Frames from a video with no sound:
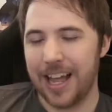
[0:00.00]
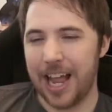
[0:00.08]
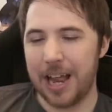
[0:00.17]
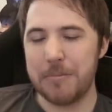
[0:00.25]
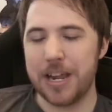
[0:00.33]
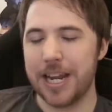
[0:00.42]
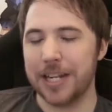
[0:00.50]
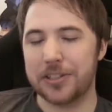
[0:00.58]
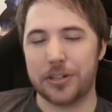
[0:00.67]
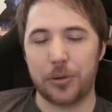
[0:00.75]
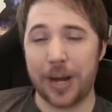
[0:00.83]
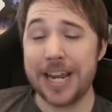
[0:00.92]
I mean, it's
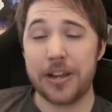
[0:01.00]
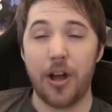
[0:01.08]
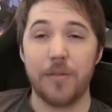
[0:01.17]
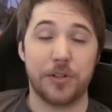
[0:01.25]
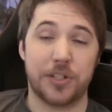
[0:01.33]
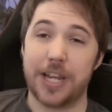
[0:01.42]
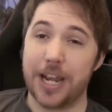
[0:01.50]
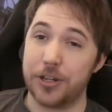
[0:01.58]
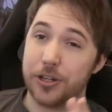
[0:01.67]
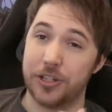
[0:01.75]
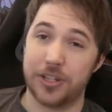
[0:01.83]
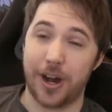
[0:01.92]
a great
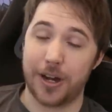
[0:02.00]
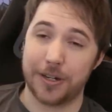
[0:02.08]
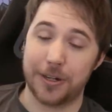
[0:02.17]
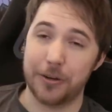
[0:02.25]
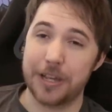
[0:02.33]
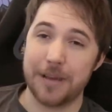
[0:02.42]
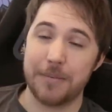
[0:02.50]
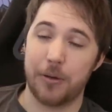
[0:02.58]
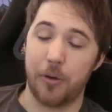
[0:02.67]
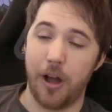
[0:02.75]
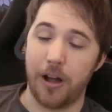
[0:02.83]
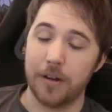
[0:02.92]
conversation starter, don't get me
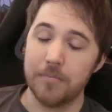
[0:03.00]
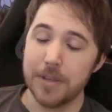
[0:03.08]
wrong.